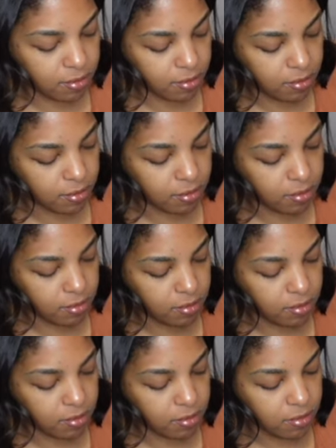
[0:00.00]

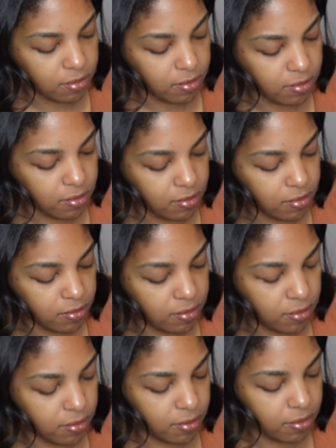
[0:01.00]

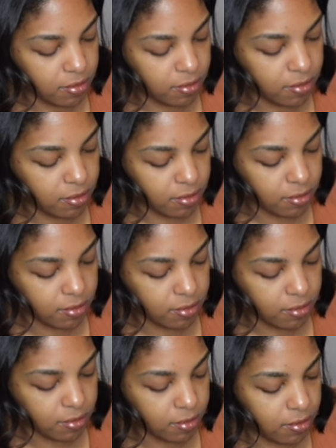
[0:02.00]

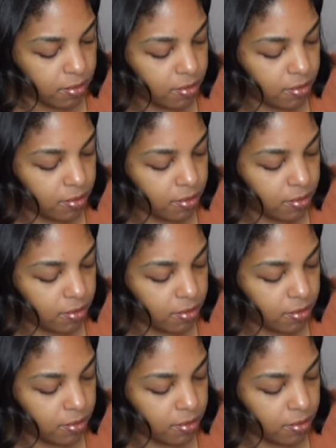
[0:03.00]
(no one is talking)